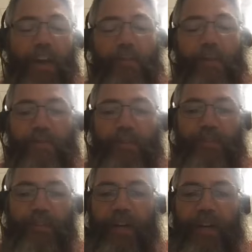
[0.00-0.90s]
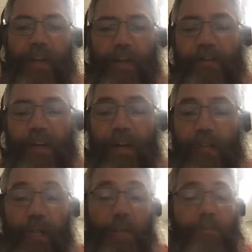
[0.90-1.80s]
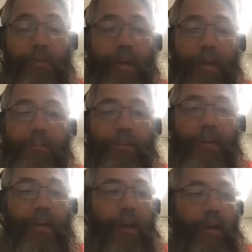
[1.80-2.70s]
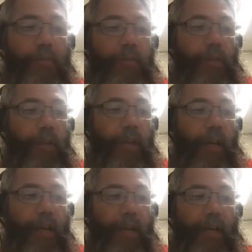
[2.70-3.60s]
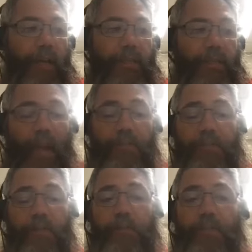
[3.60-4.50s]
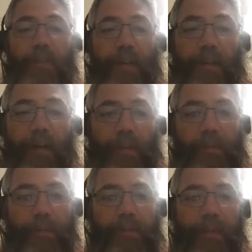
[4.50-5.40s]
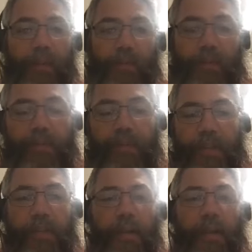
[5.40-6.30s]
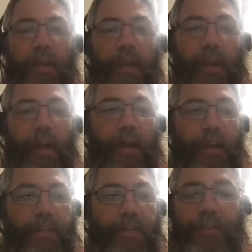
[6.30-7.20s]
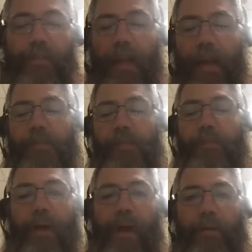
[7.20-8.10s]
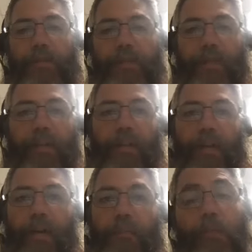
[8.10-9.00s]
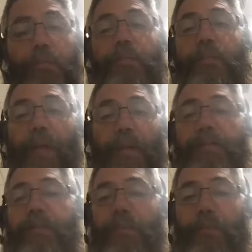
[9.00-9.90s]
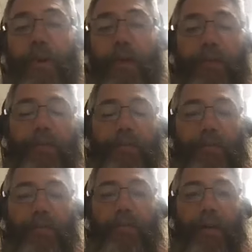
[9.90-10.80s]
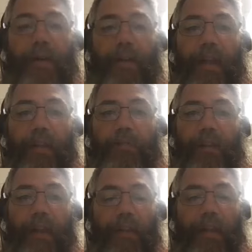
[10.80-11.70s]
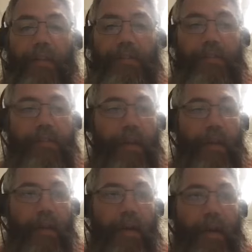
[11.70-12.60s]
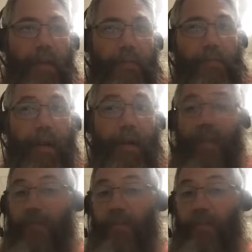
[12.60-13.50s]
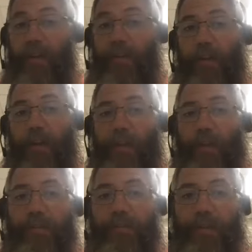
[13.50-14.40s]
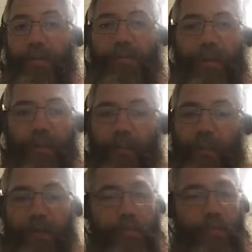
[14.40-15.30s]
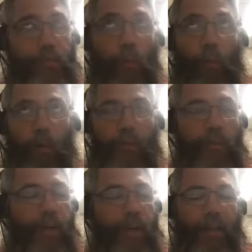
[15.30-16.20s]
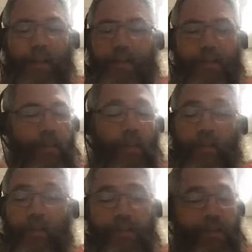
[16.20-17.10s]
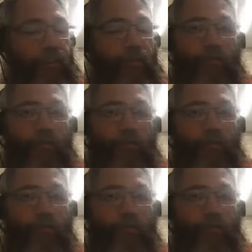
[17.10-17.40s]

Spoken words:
having me for the Senior College. My name is Ron Aakjar. I'm currently a staff associate here at Bridgewater State University. I teach labs in biology, mostly to majors, but I also do labs for non-majors. This is my 11th year here at BSU, so I think BSU is a wonderful college, university,